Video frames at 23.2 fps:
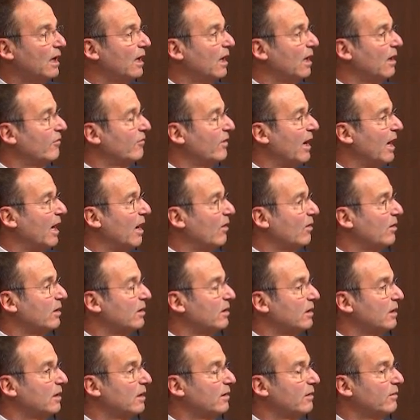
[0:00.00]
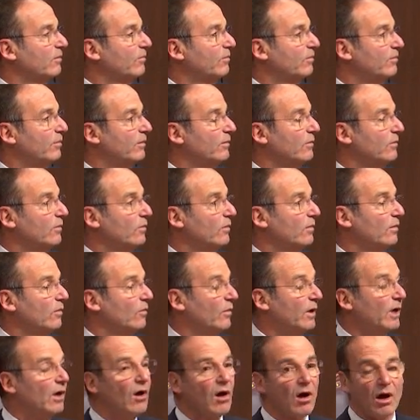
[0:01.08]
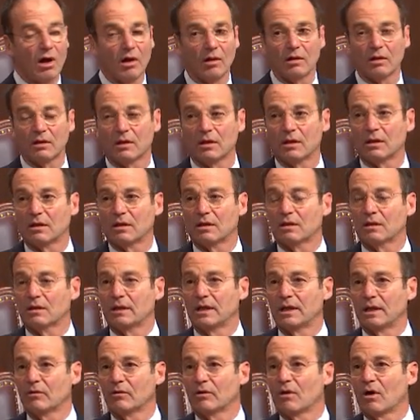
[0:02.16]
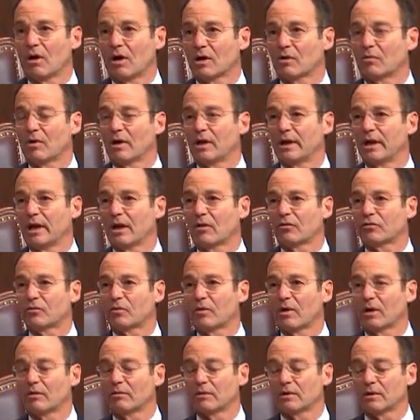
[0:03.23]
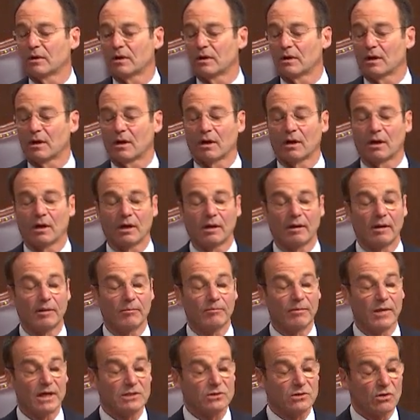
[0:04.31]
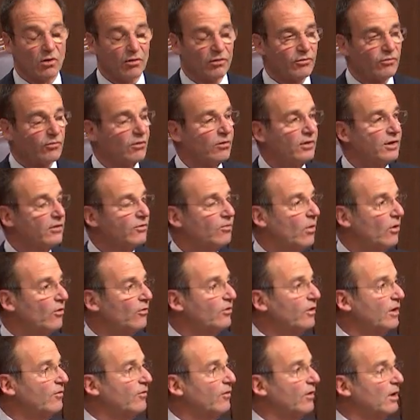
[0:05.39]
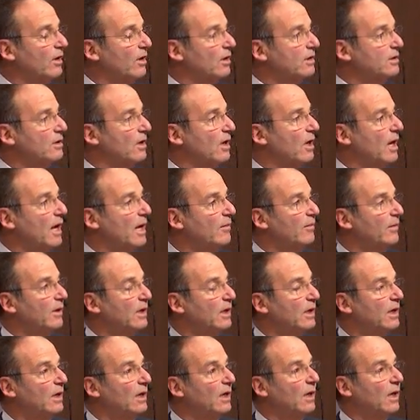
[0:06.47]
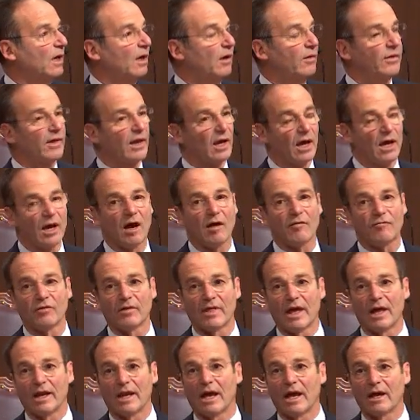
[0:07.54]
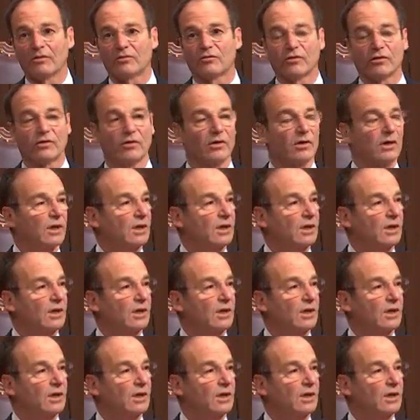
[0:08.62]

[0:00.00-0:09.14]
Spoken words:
of how we all here in Ottawa and elsewhere must go through this most difficult time that I offer that answer